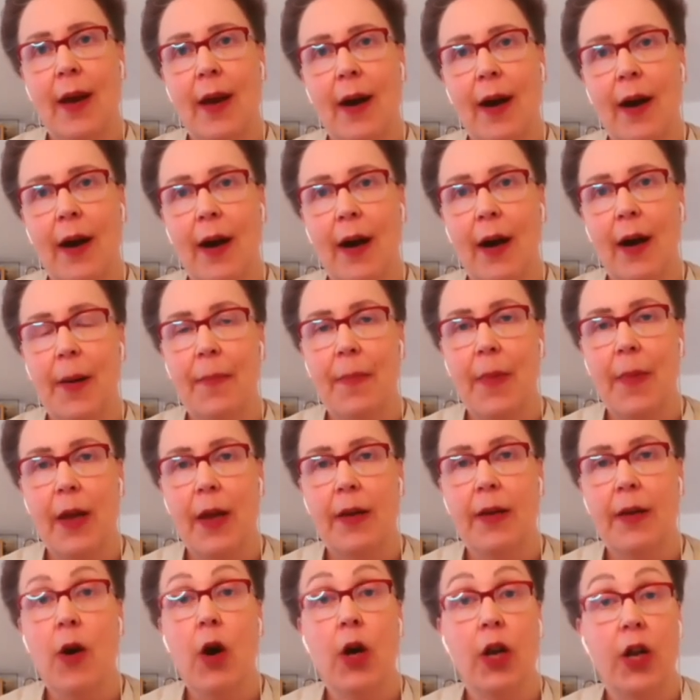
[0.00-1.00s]

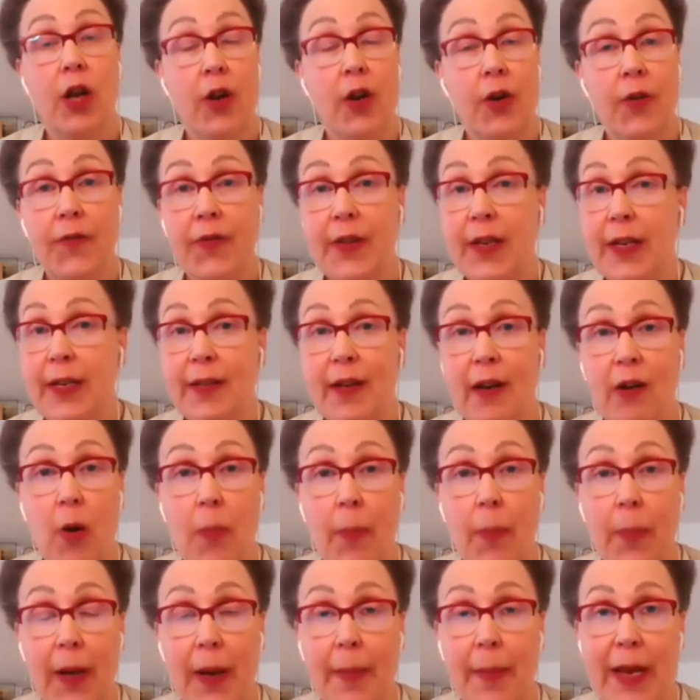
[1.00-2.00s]
A lot of these are
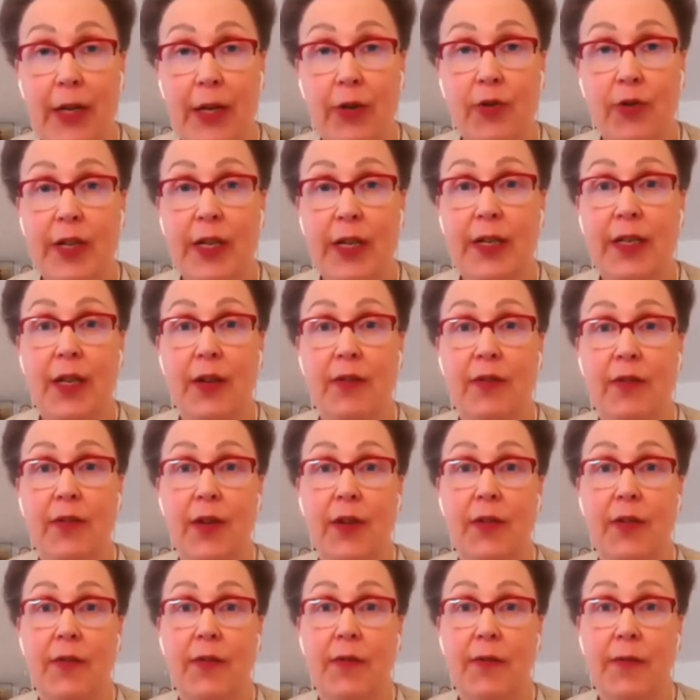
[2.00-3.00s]
complementary. So if you
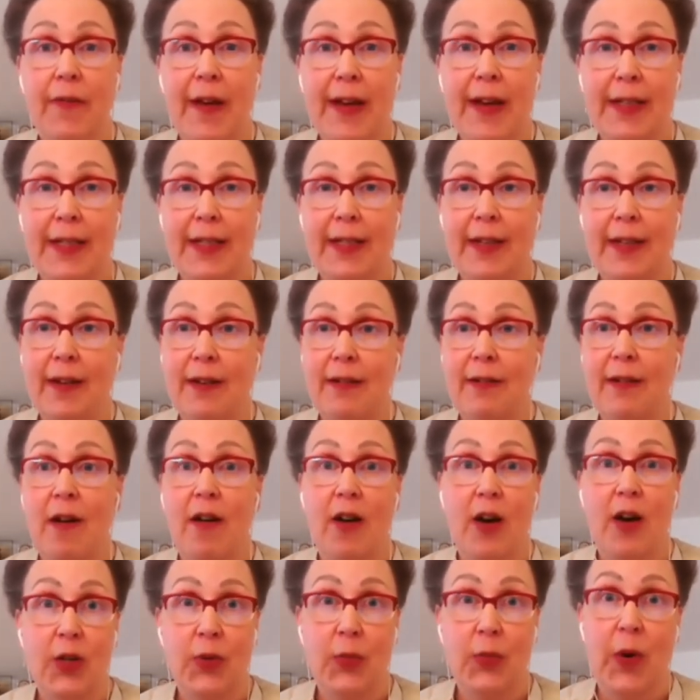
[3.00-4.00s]
invest in
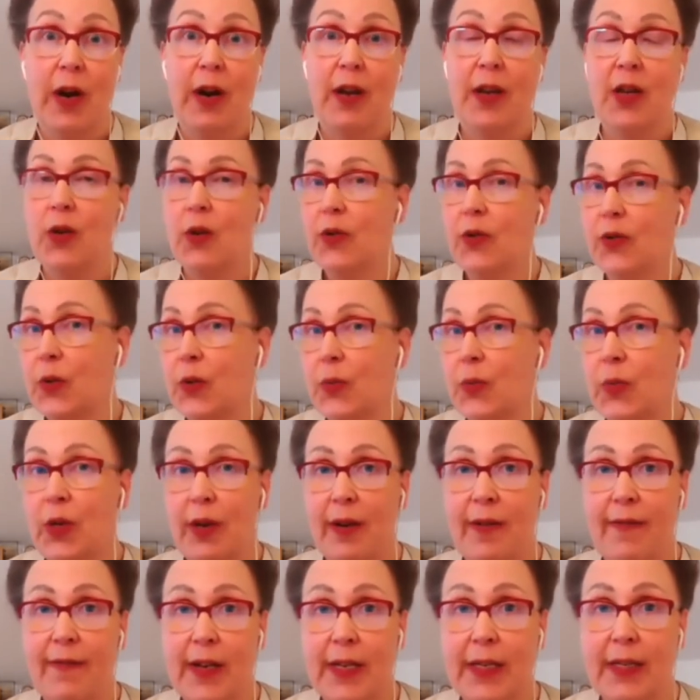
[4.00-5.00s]
hardware, you also want to
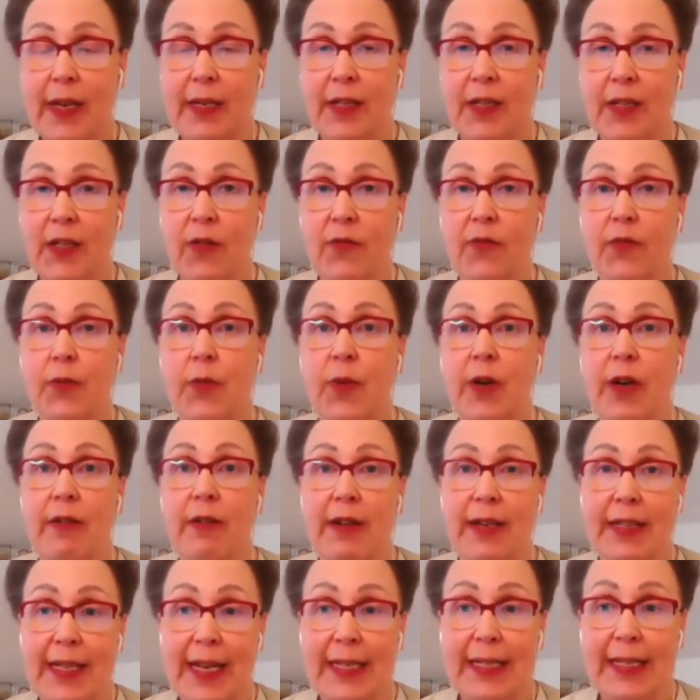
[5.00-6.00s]
invest in software
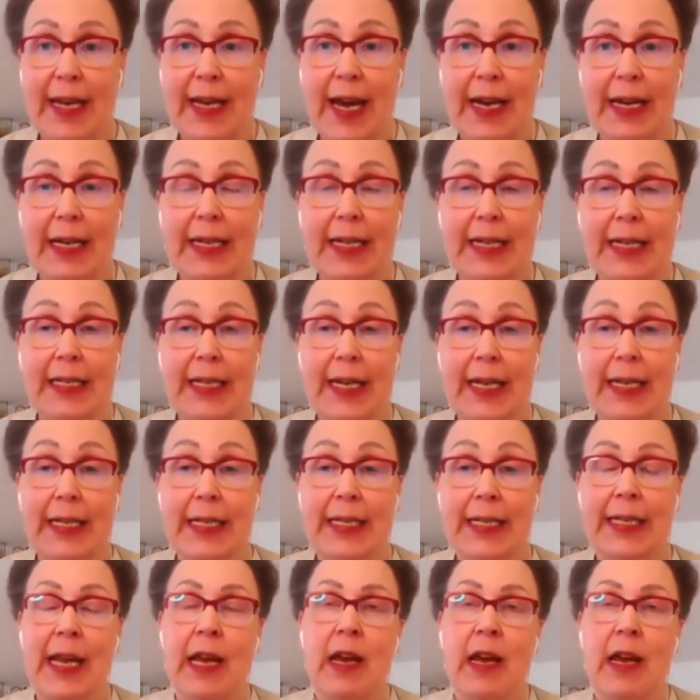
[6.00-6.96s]
and data analytics.